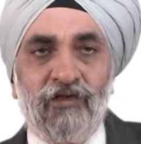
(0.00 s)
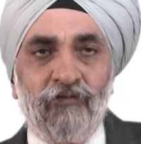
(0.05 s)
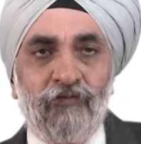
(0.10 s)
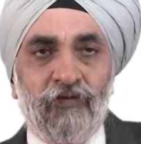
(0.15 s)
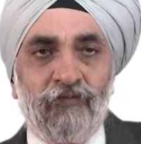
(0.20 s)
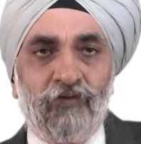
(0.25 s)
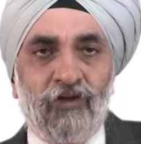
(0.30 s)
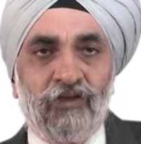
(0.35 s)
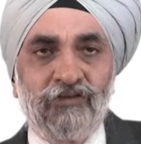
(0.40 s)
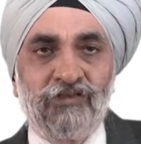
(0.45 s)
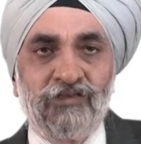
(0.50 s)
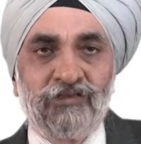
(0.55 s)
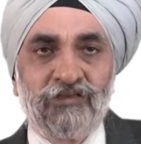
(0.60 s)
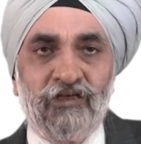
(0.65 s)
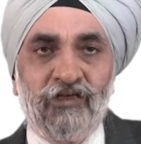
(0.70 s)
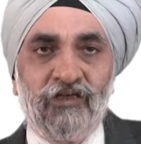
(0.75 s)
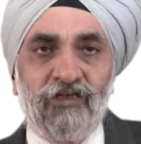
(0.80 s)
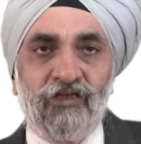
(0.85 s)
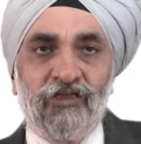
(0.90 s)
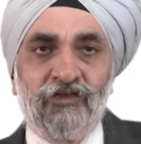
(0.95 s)

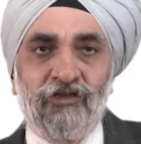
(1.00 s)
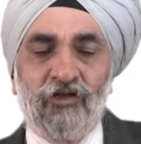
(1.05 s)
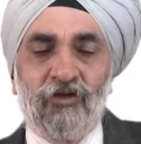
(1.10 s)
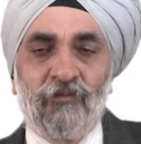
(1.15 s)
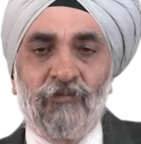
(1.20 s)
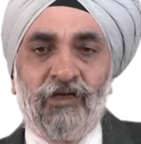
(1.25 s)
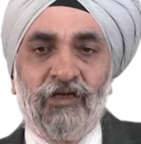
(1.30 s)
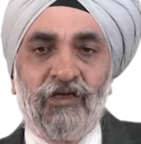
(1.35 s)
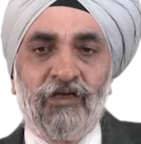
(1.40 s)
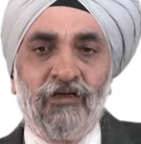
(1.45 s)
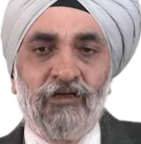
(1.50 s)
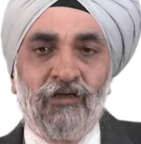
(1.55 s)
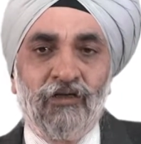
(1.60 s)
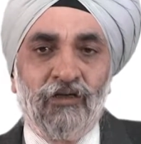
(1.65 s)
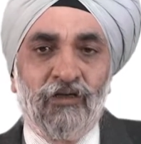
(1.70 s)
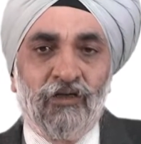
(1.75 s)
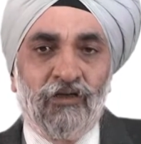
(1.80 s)
levofloxacin, ethinomide,